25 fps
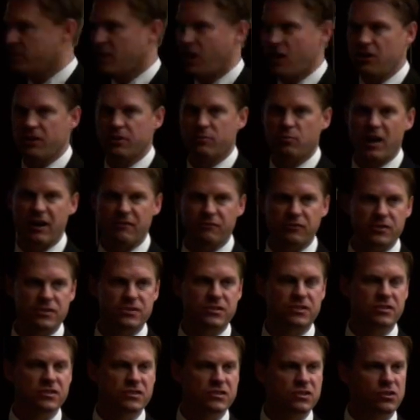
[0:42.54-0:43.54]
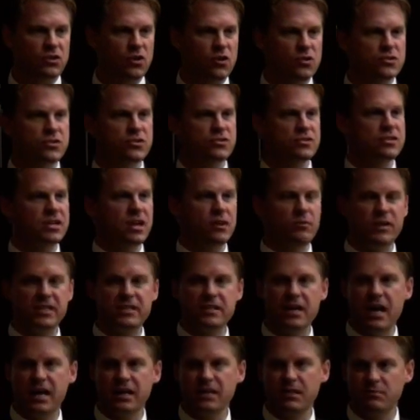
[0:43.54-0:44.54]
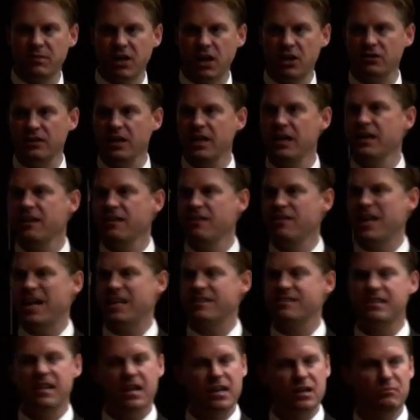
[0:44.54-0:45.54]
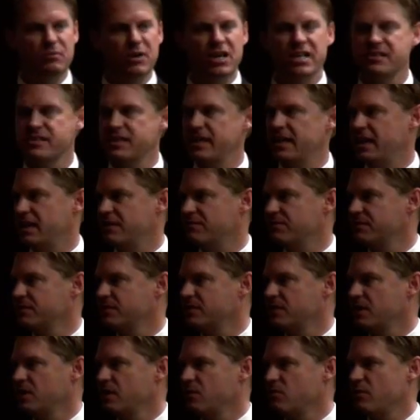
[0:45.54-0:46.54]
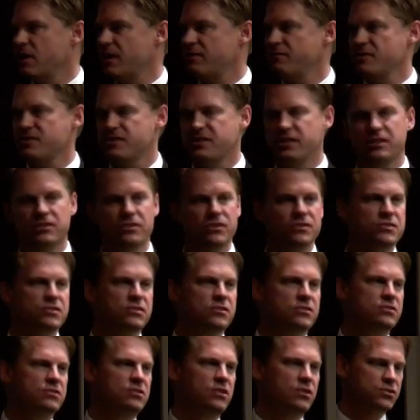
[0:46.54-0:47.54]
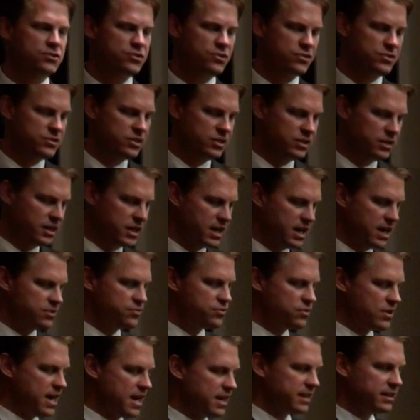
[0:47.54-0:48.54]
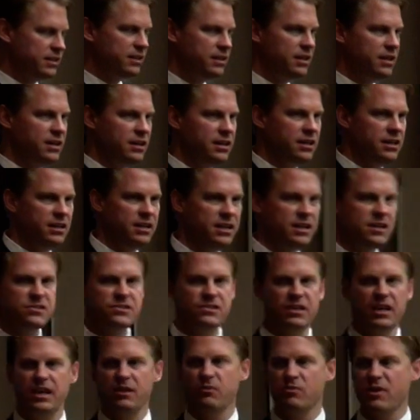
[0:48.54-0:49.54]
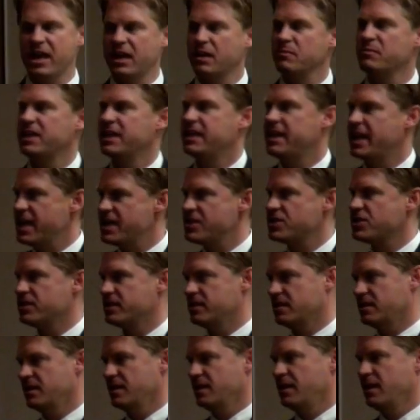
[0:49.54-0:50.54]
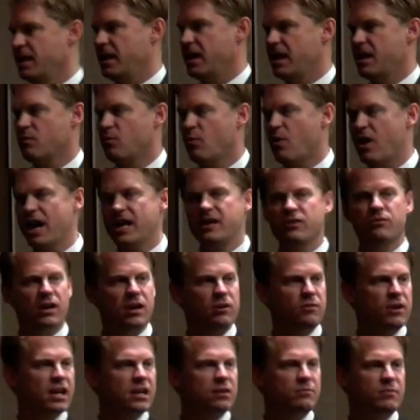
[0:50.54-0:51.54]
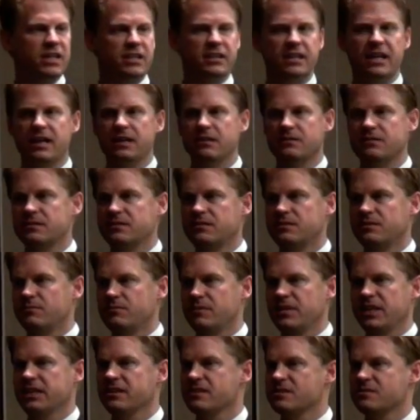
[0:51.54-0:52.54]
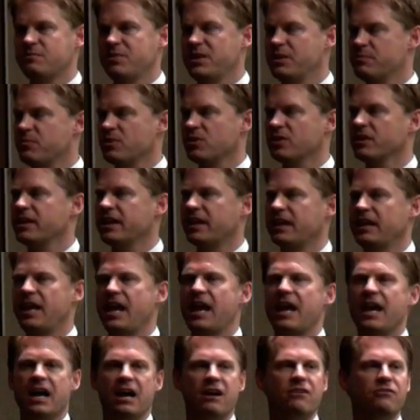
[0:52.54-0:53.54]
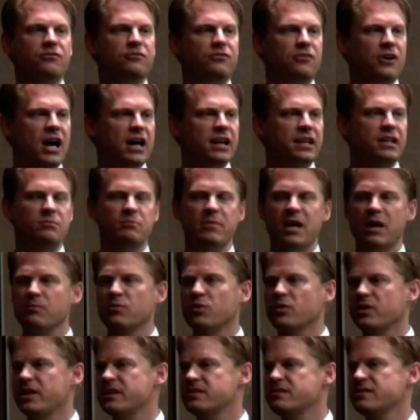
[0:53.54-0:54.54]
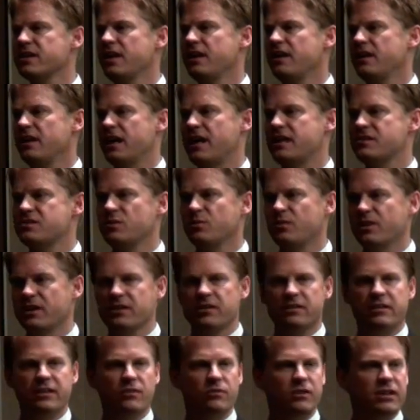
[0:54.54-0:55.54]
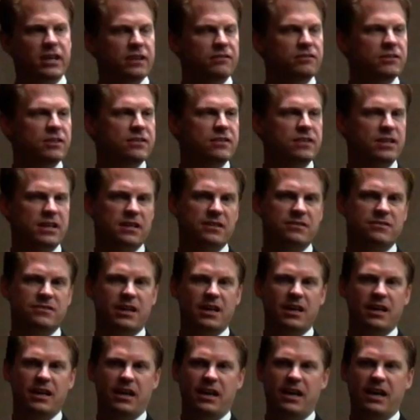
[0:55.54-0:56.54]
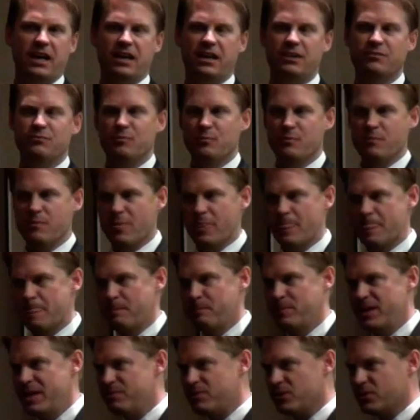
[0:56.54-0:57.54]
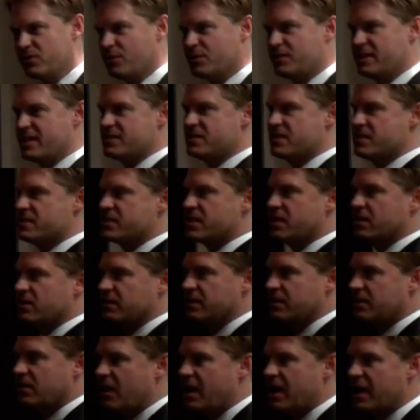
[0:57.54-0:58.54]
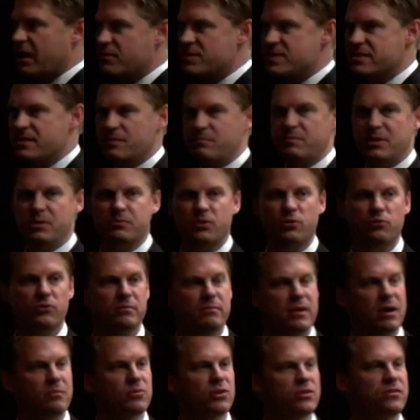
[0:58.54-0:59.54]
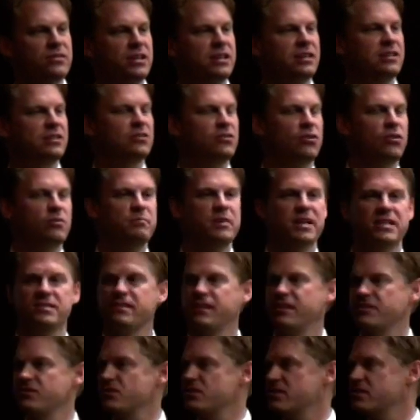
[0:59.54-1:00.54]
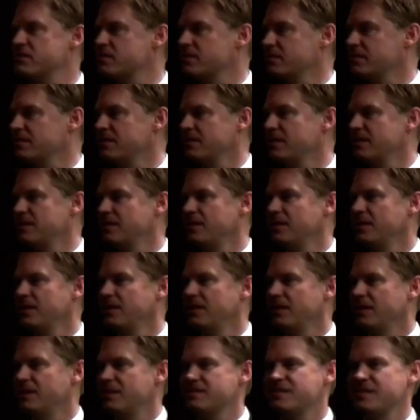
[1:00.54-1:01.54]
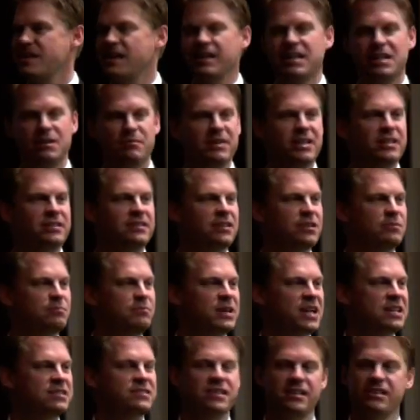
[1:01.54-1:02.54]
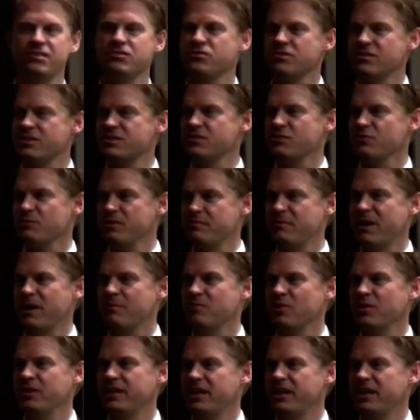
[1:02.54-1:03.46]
all the reference disclosures that we talked about. That's not a must-have. Referencing those disclosures in your contract is a recommendation. And why do I recommend that? Because people are going to have foggy memories as to whether they were given things. And people don't necessarily lie. I always say people remember things in their own best interest. It's not going to be in their best interest to remember